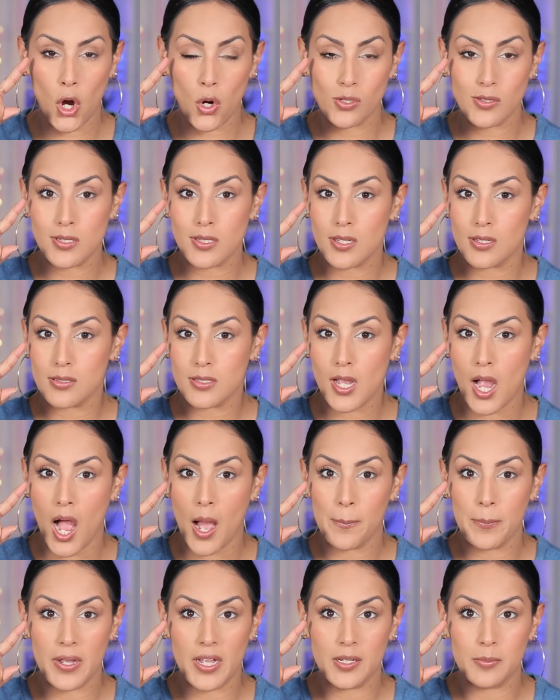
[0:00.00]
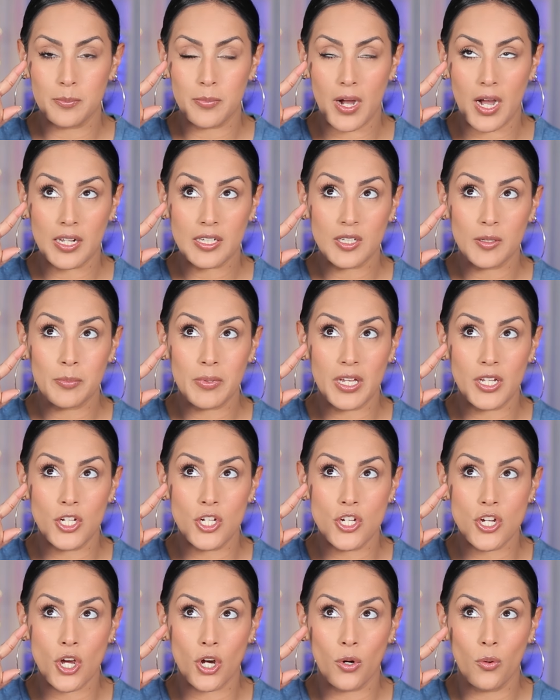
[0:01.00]
coats, top and bottom,
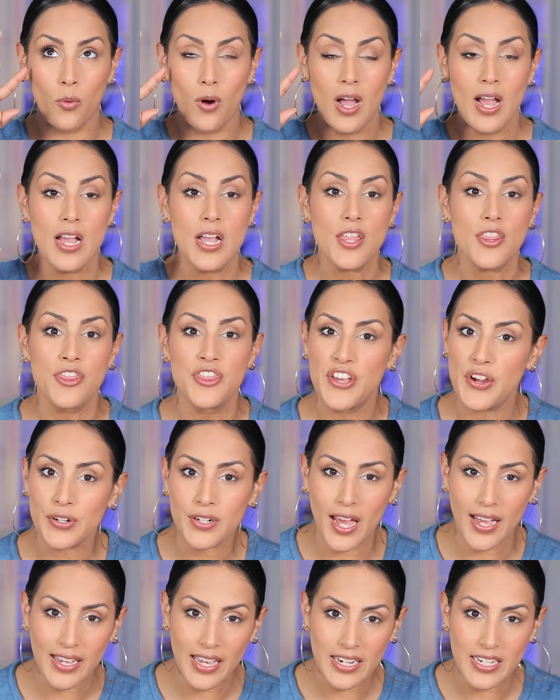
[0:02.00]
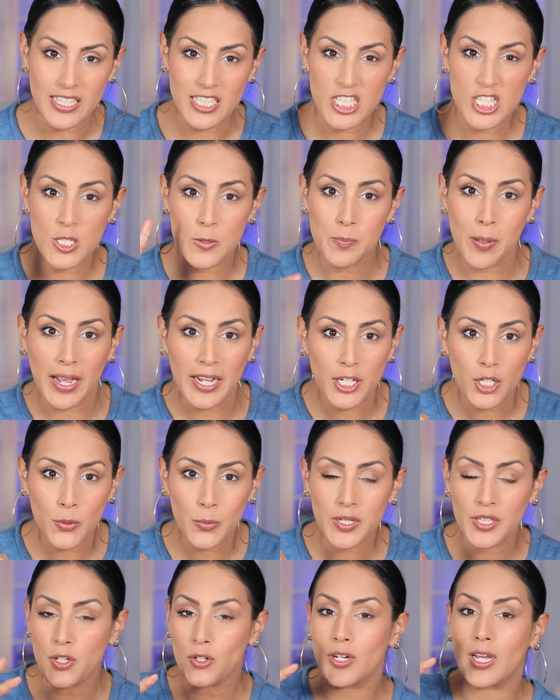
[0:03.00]
and no, they're not getting
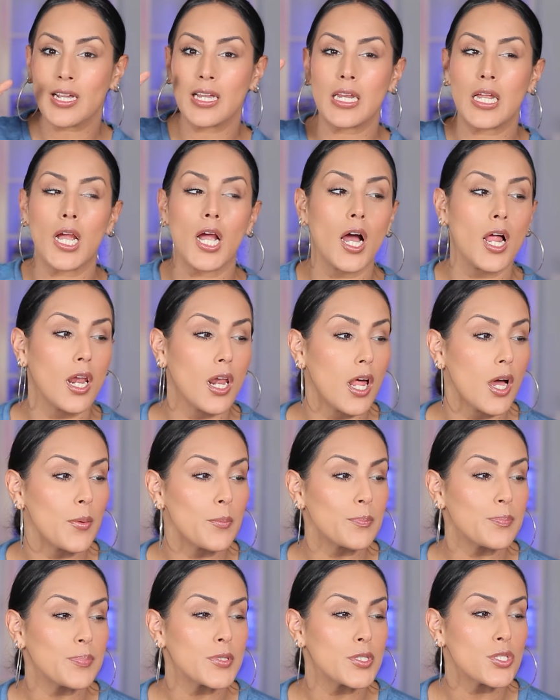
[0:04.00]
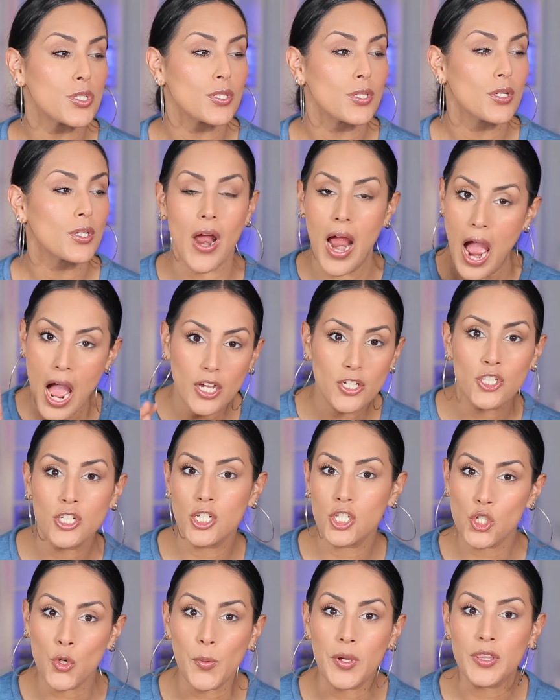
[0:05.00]
spidery, they're not getting clumped. They're
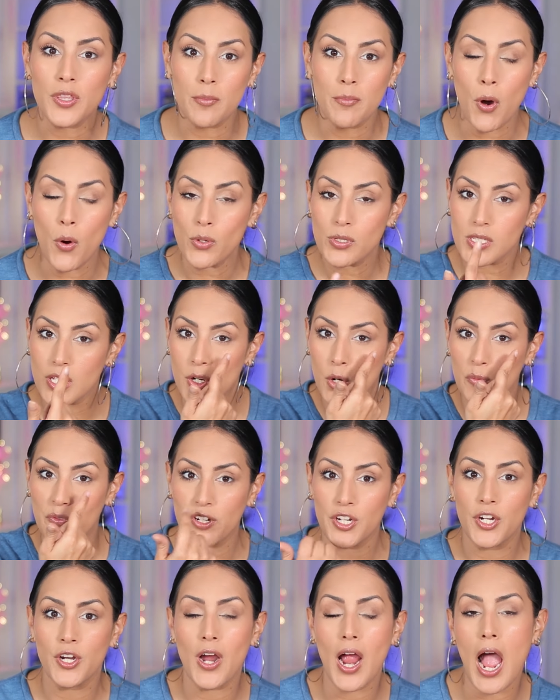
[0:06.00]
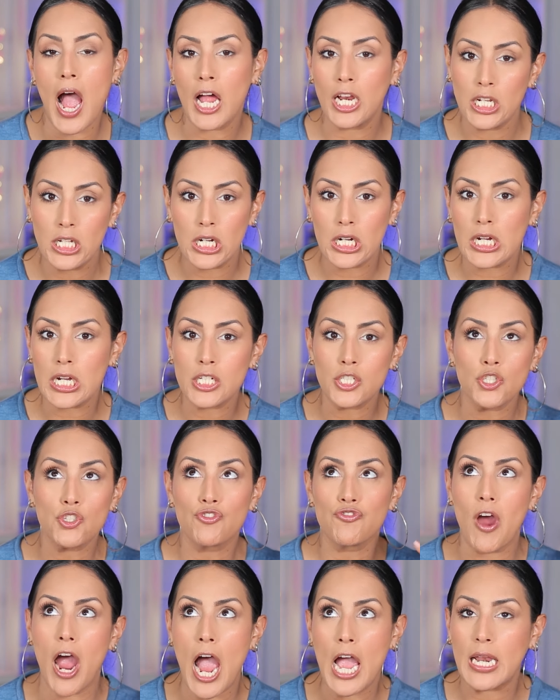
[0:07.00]
actually doing the most, and over here, I look
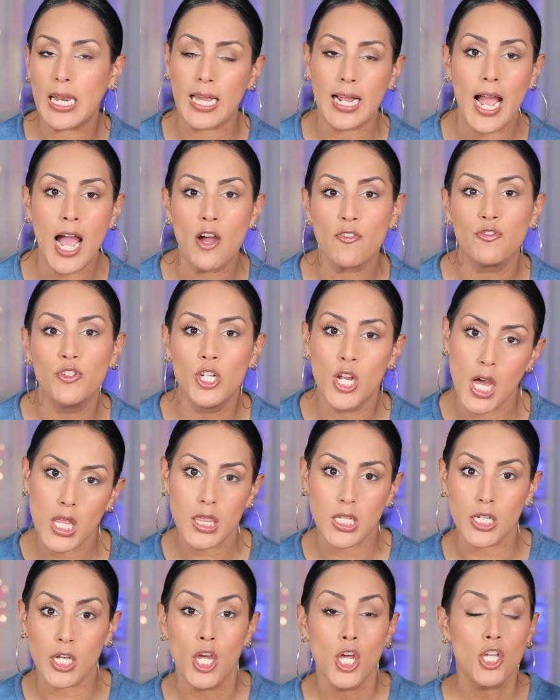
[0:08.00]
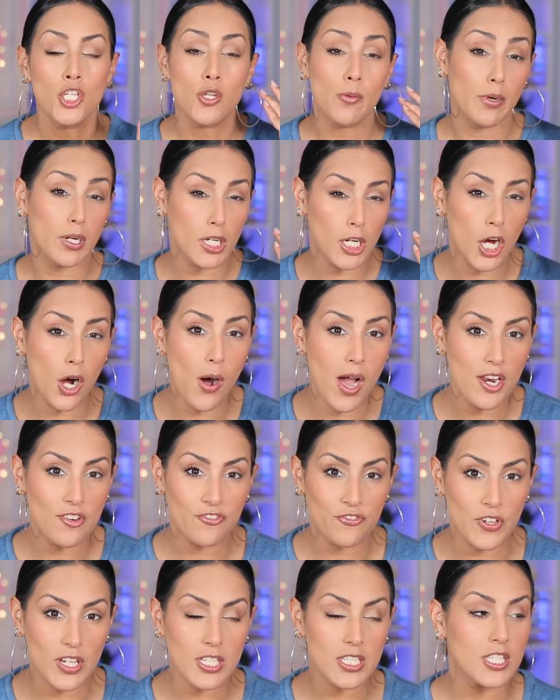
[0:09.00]
dry, like I have nothing. So we're gonna go ahead
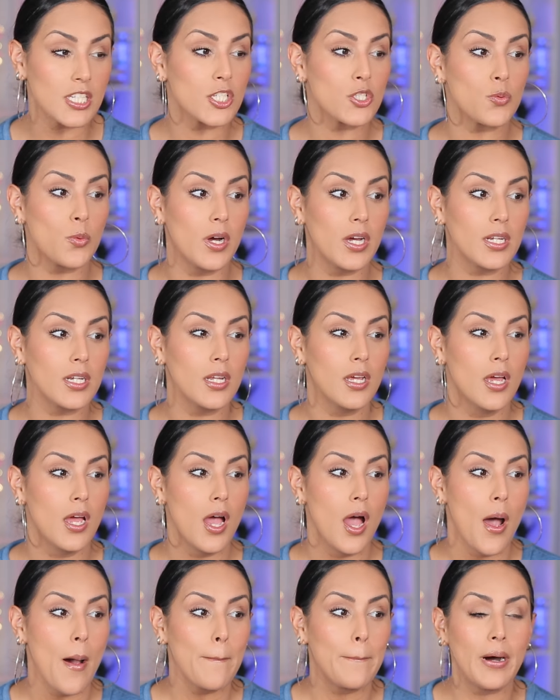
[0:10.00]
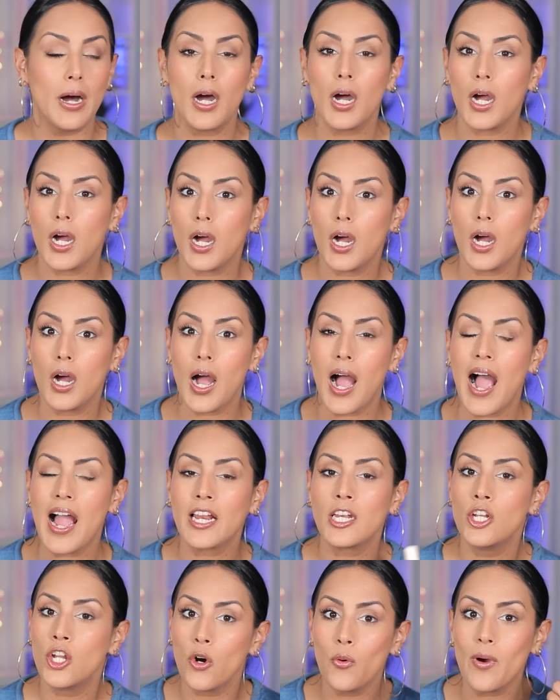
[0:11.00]
and fix this one, but
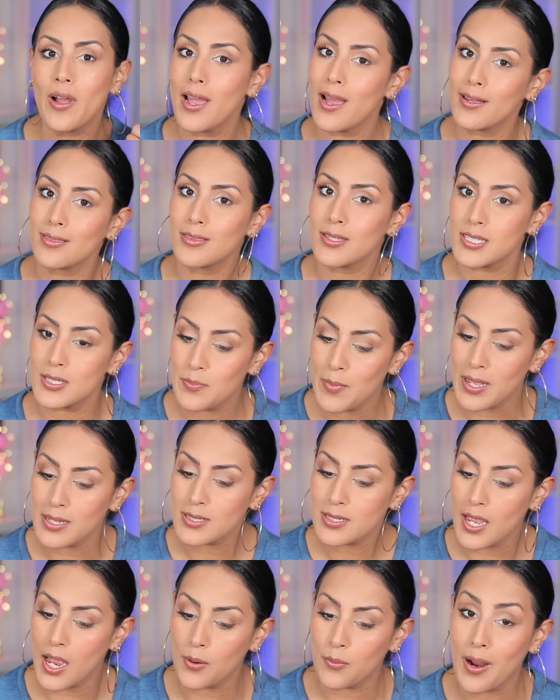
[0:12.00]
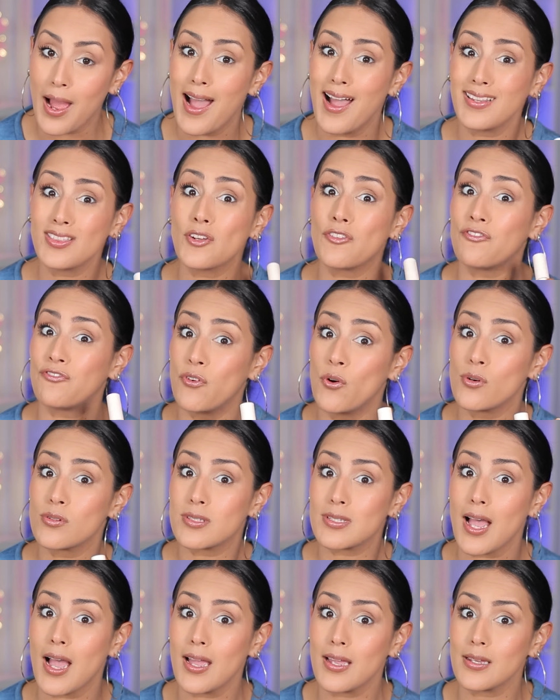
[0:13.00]
I know I had this mascara. I had the full
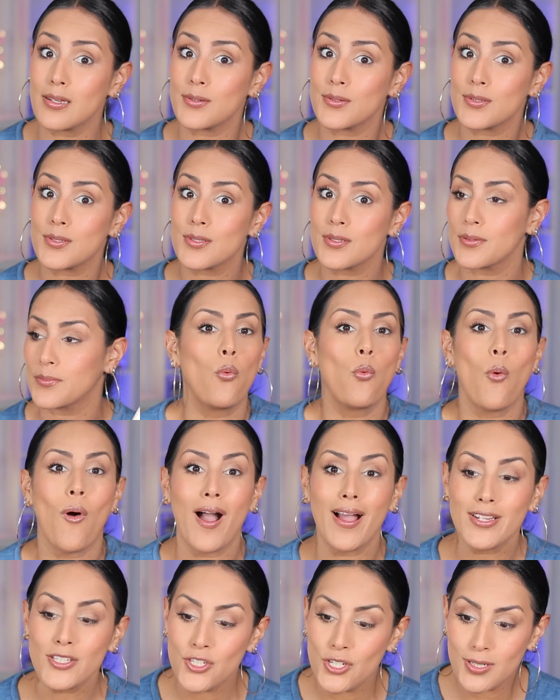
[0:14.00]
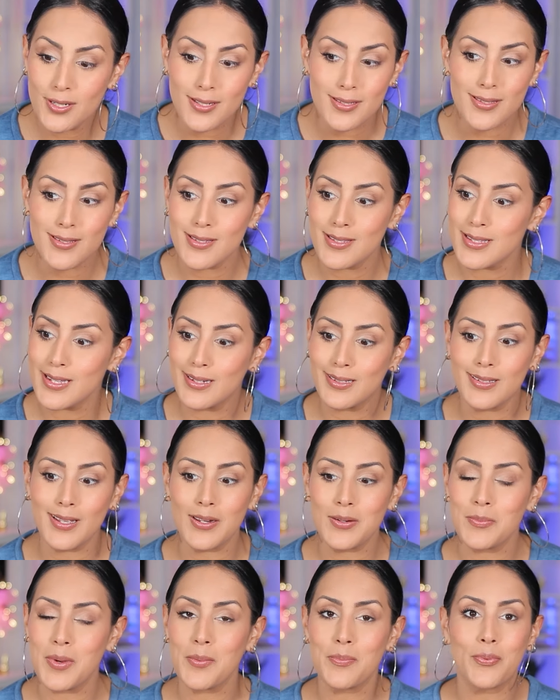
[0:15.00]
size. Why she doesn't stand
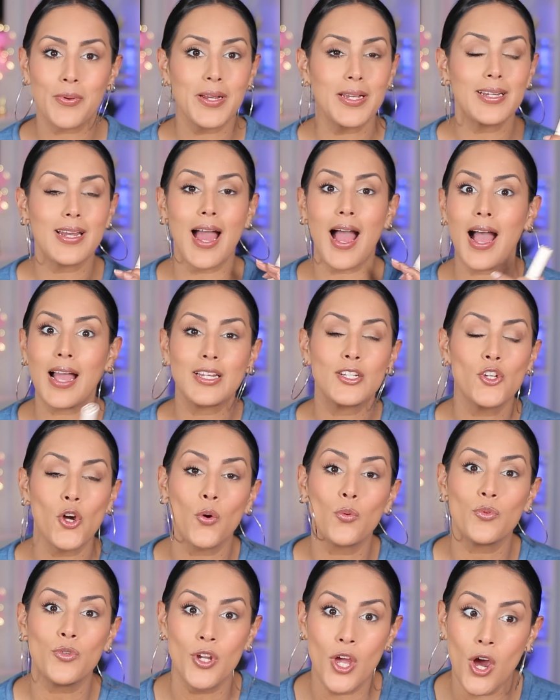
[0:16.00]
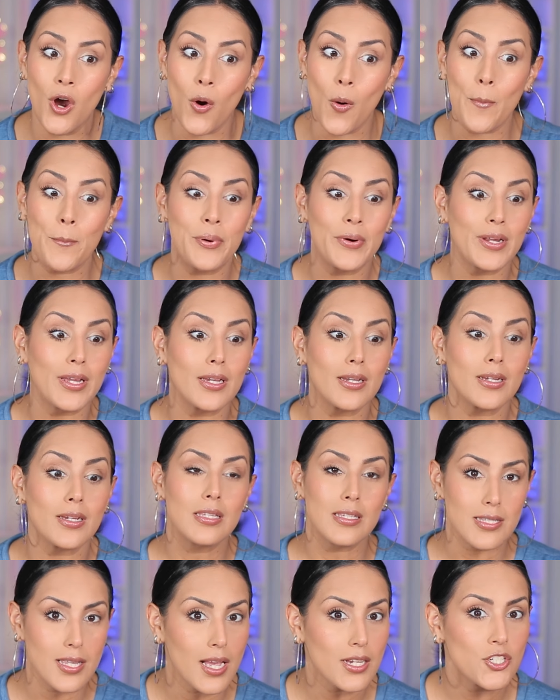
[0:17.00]
out in my brain, I don't know. But
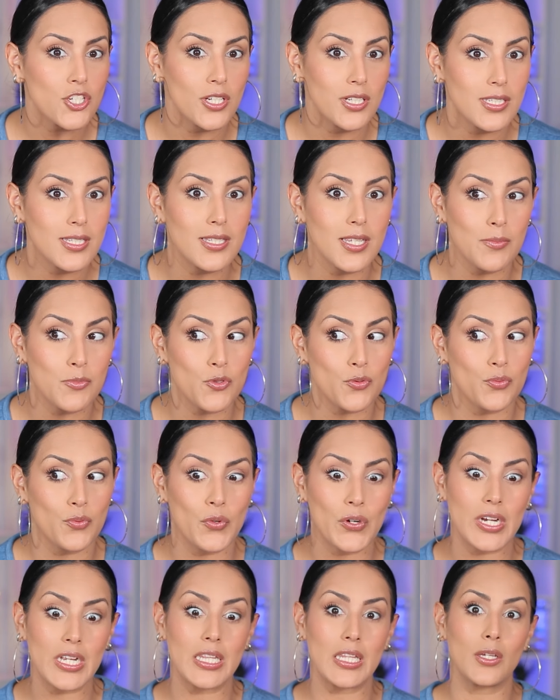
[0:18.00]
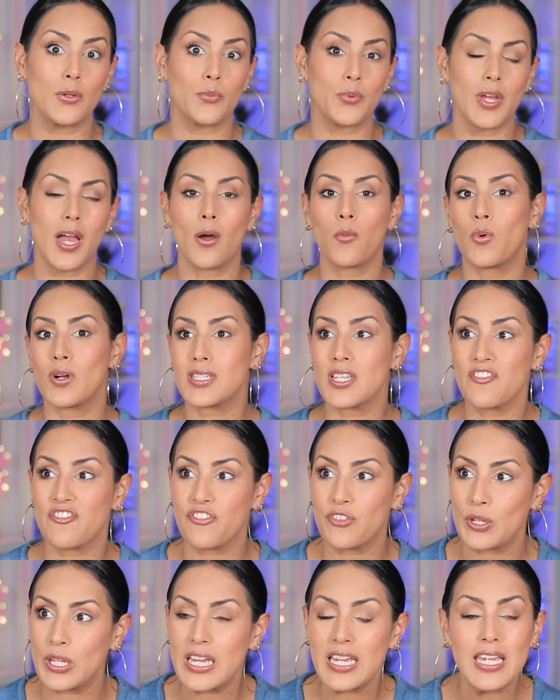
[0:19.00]
this actually seems really, re was it
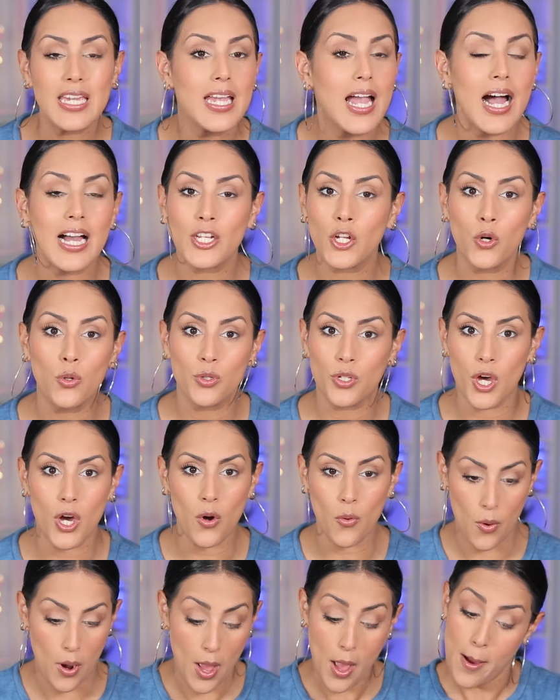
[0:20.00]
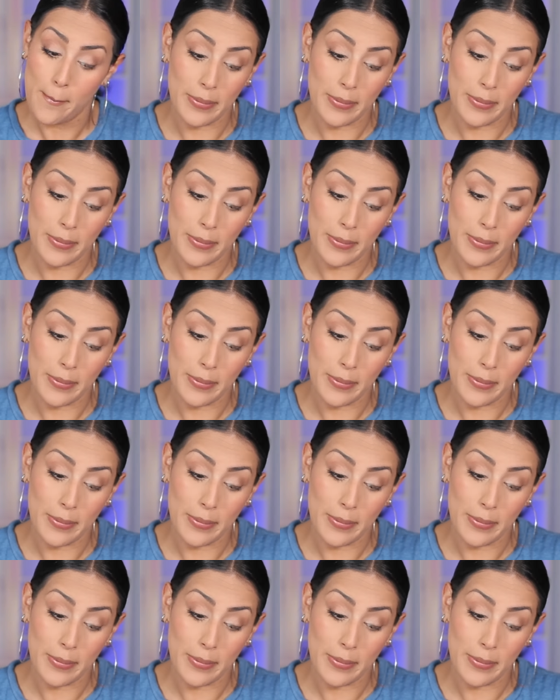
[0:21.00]
flaky? I don't know.